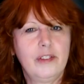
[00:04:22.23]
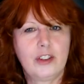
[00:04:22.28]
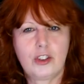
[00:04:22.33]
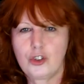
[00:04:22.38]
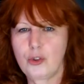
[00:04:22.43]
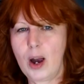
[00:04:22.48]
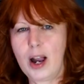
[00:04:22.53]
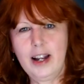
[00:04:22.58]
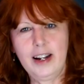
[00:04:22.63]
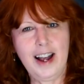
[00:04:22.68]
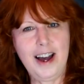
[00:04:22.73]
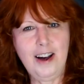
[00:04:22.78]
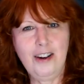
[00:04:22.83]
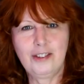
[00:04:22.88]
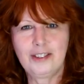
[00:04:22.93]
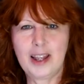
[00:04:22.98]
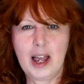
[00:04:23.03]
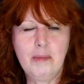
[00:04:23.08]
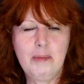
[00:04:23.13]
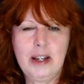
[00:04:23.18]
try it
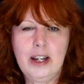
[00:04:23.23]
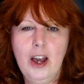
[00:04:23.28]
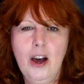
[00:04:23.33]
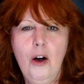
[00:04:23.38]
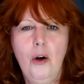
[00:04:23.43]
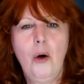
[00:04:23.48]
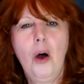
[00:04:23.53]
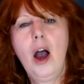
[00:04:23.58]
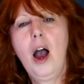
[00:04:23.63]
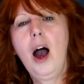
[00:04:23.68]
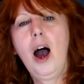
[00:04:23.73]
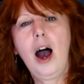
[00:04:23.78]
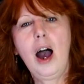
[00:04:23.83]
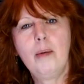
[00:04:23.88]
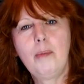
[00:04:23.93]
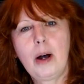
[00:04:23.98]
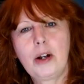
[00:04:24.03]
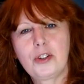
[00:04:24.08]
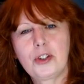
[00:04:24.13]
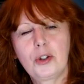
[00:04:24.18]
out. Let me know.
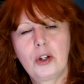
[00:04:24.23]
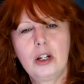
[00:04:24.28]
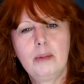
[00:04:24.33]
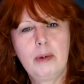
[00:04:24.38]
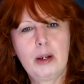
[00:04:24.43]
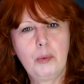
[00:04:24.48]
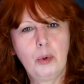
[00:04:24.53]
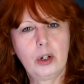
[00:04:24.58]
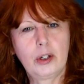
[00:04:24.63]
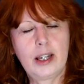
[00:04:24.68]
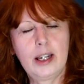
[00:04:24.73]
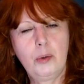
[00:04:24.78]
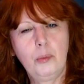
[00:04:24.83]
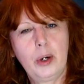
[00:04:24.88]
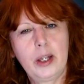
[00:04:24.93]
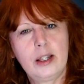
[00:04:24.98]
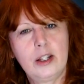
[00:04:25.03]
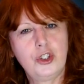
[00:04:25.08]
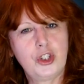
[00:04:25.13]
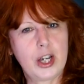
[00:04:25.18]
I'm also going to be working
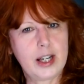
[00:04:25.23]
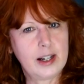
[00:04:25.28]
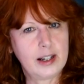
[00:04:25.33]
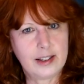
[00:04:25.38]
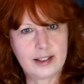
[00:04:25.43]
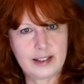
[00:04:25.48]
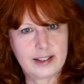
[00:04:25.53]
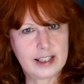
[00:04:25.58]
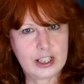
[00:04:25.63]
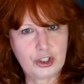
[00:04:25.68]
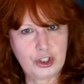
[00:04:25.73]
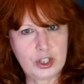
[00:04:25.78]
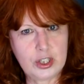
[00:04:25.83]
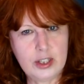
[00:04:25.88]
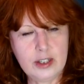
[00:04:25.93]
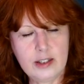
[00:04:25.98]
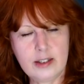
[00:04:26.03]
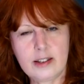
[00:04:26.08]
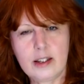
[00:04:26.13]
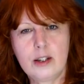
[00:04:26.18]
with Jada and
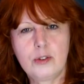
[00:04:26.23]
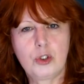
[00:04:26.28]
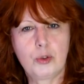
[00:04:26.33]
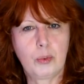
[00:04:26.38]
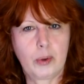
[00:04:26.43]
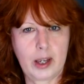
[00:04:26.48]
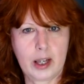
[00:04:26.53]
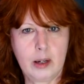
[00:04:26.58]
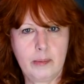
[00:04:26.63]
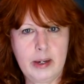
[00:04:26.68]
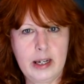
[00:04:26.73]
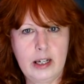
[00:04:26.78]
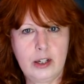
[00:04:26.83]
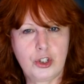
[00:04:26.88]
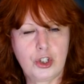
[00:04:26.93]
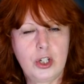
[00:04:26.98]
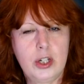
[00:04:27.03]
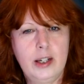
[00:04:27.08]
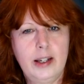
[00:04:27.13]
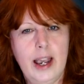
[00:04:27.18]
Stitches, and
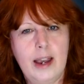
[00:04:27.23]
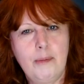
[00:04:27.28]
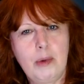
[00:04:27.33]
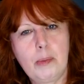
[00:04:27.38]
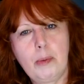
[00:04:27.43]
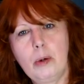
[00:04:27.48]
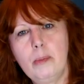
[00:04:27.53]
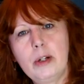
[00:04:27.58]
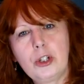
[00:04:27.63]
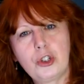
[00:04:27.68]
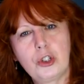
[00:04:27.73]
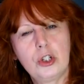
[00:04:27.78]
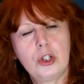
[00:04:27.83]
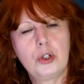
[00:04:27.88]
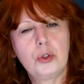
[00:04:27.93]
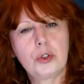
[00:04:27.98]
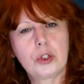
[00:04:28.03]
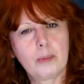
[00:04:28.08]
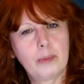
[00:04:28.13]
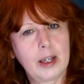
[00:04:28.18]
she gave me permission to
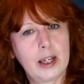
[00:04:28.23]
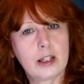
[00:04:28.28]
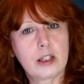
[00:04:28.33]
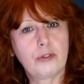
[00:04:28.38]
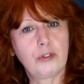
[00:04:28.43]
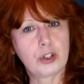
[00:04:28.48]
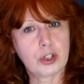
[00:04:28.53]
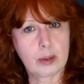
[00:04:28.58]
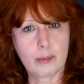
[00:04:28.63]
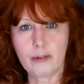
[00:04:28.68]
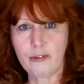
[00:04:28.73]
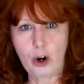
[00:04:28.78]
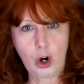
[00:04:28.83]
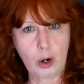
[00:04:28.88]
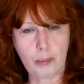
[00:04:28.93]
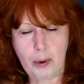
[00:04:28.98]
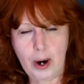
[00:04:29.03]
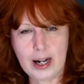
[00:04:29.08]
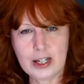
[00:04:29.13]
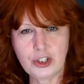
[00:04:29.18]
do some kits for some of
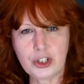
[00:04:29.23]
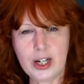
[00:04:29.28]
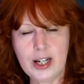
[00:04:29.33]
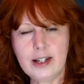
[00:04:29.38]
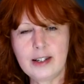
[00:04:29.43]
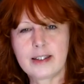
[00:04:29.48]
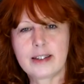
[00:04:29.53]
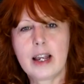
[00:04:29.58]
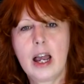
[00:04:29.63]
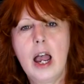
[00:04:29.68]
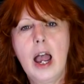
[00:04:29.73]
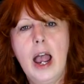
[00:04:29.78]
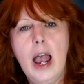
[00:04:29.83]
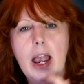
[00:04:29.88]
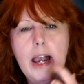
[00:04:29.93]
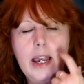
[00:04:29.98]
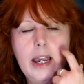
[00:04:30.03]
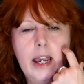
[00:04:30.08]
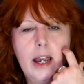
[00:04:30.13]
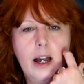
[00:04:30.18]
her projects,
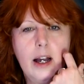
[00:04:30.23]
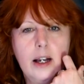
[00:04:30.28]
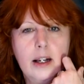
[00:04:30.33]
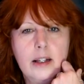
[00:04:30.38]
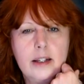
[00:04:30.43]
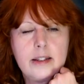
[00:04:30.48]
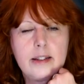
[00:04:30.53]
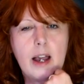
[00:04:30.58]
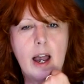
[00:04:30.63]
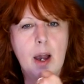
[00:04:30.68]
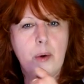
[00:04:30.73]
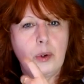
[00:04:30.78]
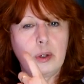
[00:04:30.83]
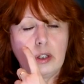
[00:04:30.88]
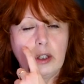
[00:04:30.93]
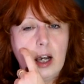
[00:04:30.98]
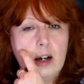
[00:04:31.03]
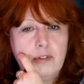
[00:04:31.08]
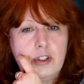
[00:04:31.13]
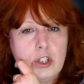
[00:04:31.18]
and I would
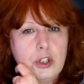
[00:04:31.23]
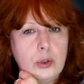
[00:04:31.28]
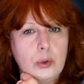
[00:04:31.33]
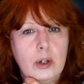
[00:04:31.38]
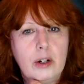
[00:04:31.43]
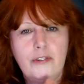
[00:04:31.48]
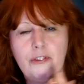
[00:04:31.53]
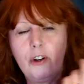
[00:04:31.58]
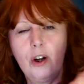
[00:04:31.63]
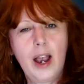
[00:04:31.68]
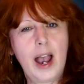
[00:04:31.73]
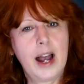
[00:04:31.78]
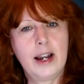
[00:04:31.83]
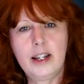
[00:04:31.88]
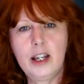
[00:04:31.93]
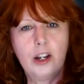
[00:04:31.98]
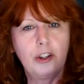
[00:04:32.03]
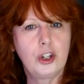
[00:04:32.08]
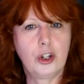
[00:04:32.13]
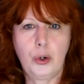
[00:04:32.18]
love to do it for
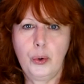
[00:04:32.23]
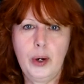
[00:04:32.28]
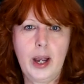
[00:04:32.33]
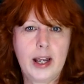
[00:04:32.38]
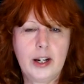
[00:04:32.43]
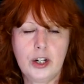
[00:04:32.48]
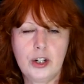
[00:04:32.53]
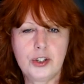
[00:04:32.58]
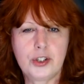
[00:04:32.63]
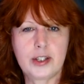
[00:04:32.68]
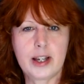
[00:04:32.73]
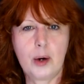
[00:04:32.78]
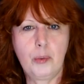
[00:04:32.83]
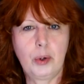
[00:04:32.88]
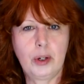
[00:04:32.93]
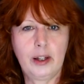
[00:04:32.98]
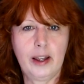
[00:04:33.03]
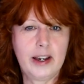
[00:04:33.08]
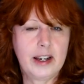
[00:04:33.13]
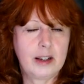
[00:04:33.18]
any other creators that
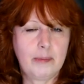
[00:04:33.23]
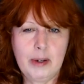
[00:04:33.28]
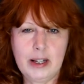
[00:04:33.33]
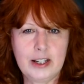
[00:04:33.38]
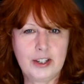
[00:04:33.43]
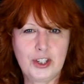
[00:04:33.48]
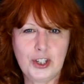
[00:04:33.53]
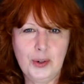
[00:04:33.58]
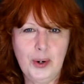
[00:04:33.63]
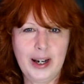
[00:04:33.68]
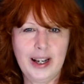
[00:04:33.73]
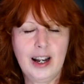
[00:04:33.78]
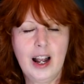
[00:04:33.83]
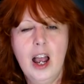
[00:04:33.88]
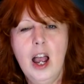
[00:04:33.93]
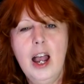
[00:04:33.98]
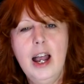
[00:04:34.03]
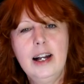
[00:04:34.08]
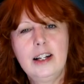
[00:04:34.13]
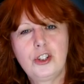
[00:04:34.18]
would like me to do it.
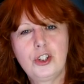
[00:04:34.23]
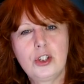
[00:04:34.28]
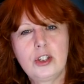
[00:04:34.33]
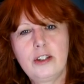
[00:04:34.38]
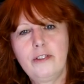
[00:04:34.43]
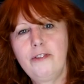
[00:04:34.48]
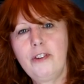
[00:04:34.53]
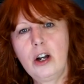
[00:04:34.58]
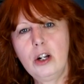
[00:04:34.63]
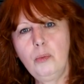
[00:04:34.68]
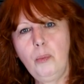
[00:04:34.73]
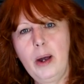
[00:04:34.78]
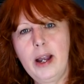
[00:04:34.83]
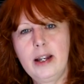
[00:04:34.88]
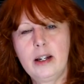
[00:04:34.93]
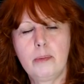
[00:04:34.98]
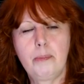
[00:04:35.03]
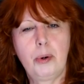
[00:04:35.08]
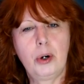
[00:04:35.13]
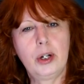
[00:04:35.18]
It's just a fun
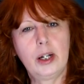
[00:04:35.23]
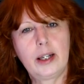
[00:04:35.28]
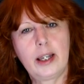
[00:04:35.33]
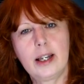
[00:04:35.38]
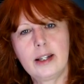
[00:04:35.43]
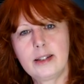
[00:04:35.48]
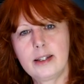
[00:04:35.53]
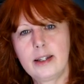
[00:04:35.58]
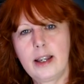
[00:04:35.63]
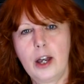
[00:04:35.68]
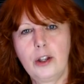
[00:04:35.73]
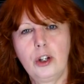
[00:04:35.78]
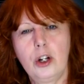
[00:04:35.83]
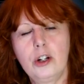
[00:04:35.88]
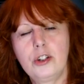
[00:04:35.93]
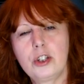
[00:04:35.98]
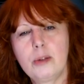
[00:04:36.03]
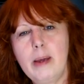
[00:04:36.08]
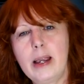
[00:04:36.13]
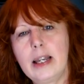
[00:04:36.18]
way to put a kit
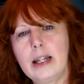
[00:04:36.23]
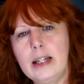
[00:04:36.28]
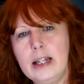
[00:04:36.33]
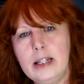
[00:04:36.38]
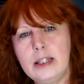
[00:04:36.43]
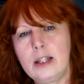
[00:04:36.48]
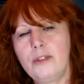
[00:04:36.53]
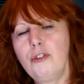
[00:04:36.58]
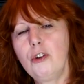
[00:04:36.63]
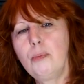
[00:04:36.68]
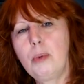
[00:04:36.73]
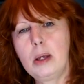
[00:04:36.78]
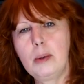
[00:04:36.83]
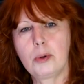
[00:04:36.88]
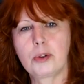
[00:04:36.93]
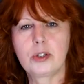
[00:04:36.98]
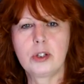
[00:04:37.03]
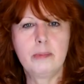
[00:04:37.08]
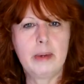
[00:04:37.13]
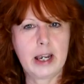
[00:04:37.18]
together to make it easy for
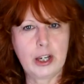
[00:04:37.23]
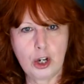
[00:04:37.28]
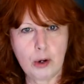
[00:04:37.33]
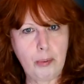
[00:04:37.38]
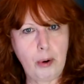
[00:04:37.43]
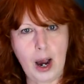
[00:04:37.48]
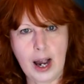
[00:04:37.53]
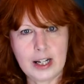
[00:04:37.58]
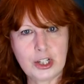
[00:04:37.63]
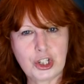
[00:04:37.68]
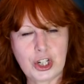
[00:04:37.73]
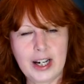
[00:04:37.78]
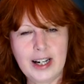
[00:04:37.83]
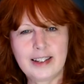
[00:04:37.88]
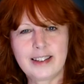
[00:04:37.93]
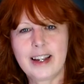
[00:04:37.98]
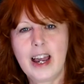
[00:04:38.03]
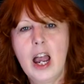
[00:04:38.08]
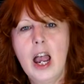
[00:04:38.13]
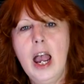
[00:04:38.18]
people to make your
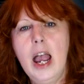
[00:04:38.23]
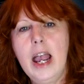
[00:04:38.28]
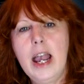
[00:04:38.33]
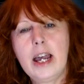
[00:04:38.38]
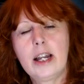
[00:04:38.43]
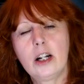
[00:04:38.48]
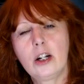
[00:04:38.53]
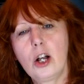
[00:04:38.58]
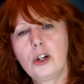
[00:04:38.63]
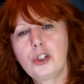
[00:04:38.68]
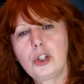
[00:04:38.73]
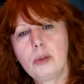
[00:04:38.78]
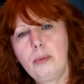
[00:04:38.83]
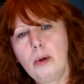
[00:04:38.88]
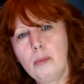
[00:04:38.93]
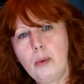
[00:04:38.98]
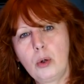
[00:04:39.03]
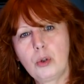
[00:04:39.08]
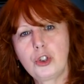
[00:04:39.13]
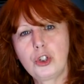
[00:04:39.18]
project, and it also
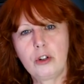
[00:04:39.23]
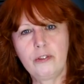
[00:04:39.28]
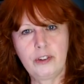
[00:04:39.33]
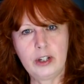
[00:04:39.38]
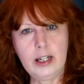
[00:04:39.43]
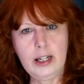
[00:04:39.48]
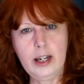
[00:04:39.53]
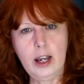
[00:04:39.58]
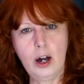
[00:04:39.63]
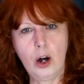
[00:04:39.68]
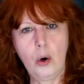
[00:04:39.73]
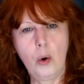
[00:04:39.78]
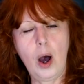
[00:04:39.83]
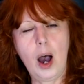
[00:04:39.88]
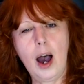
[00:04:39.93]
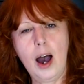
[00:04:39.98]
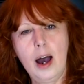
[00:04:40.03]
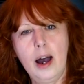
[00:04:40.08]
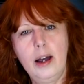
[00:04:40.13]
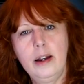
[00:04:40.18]
promotes your video
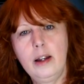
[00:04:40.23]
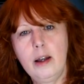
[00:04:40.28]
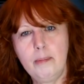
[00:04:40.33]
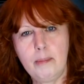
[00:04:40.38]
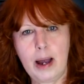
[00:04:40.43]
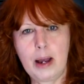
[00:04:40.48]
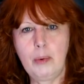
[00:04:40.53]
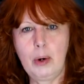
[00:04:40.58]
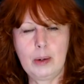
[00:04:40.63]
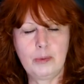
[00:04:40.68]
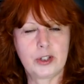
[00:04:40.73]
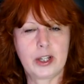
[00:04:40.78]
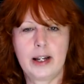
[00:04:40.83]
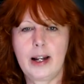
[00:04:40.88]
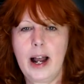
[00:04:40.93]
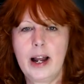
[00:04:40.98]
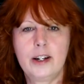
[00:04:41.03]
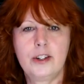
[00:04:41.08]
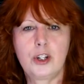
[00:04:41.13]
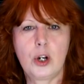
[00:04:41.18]
on my website.
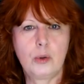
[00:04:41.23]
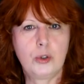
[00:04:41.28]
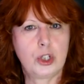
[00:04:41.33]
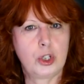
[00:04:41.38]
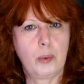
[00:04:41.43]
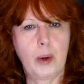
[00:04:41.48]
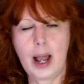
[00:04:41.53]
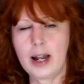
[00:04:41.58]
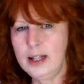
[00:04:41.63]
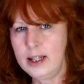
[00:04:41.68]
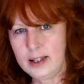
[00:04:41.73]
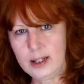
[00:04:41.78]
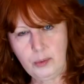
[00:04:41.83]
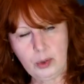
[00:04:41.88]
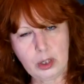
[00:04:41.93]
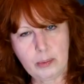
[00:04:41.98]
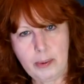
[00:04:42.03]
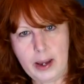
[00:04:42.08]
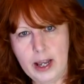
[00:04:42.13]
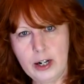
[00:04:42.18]
I don't do anything
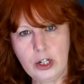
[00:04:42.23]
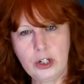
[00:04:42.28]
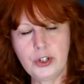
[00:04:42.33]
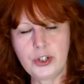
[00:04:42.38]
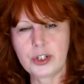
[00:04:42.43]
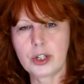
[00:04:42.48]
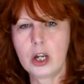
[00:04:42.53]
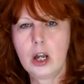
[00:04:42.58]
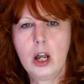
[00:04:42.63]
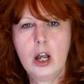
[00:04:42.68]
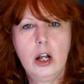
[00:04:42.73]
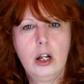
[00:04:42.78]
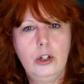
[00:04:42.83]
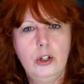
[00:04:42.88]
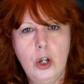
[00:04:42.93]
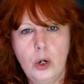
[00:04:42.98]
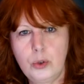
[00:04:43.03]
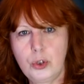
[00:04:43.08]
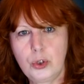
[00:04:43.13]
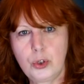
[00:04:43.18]
with the patterns,
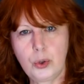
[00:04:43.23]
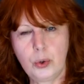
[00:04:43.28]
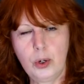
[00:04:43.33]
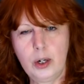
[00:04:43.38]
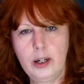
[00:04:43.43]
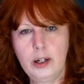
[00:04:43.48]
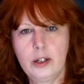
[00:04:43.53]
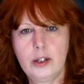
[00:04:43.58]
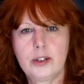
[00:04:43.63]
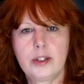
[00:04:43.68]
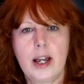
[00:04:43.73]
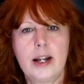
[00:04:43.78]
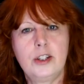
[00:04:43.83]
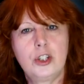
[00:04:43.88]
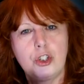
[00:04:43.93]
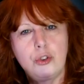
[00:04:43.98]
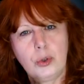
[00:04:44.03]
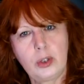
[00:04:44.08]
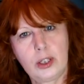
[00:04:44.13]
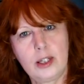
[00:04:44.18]
no tutorials. I
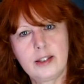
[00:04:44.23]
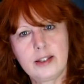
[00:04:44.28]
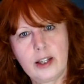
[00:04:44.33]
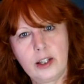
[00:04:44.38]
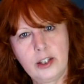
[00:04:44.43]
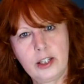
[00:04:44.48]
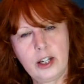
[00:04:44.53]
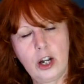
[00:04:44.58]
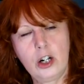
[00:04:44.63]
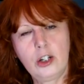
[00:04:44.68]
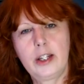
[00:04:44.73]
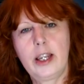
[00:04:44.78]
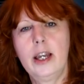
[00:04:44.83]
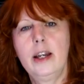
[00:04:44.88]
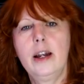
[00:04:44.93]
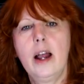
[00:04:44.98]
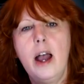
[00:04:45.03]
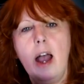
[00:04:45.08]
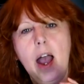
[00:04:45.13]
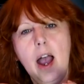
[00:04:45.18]
strictly sell the yarn
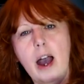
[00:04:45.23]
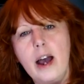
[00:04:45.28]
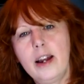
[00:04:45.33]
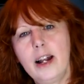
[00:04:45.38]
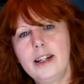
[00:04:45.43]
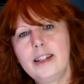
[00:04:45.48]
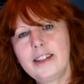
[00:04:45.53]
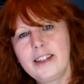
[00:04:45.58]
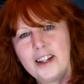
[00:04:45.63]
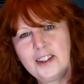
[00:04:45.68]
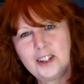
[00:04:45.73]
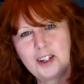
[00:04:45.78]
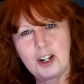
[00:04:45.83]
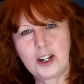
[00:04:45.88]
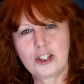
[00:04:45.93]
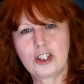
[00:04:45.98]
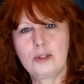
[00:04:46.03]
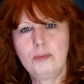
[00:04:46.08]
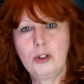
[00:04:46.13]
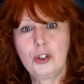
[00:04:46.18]
kit, and I send the
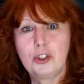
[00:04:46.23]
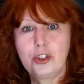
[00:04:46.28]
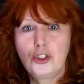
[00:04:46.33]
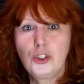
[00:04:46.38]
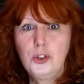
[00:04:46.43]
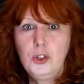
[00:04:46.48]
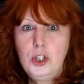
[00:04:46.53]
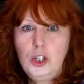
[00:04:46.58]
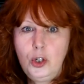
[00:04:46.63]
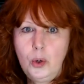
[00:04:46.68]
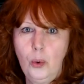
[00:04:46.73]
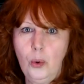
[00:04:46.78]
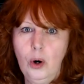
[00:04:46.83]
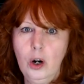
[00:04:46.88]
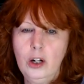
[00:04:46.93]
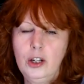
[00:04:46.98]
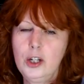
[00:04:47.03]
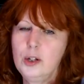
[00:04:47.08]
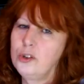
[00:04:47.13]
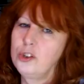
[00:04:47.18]
customers to
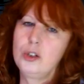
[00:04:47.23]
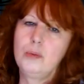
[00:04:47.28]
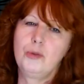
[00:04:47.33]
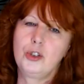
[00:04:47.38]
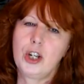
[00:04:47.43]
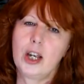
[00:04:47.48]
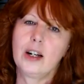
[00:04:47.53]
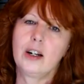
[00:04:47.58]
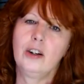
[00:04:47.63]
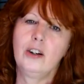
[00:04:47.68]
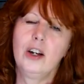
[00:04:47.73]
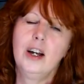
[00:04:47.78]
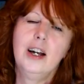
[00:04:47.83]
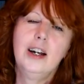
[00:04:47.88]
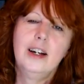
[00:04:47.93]
your YouTube channel